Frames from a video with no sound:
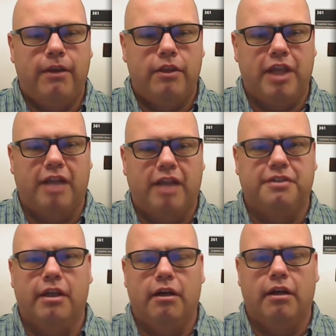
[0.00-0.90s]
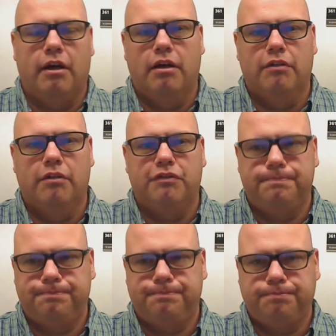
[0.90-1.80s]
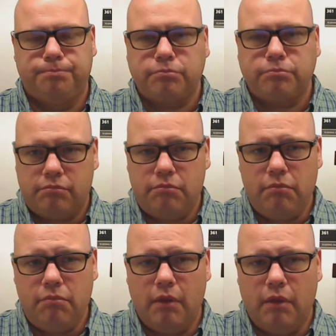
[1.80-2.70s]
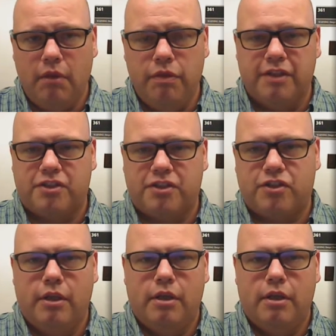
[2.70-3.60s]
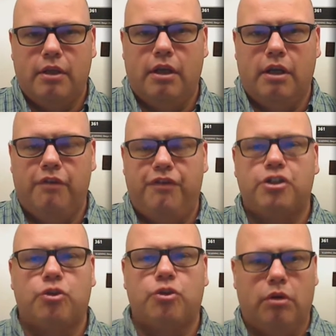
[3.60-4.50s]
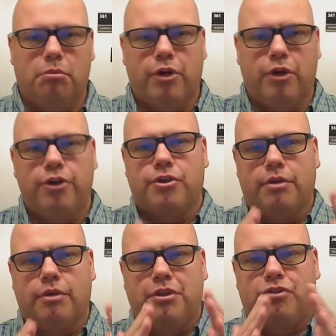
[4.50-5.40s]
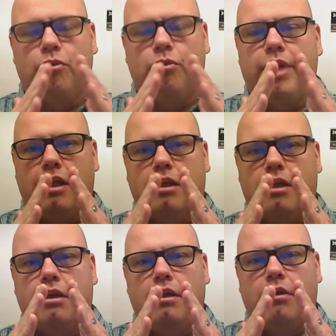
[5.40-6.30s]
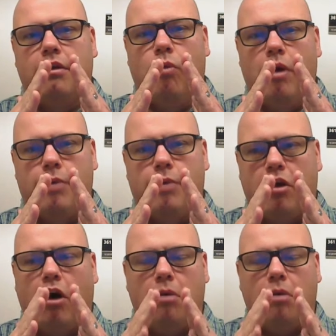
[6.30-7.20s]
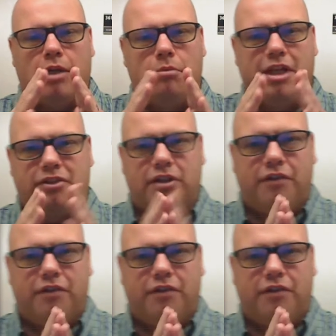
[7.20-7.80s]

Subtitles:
the idea of this eventual merger between what we call model-based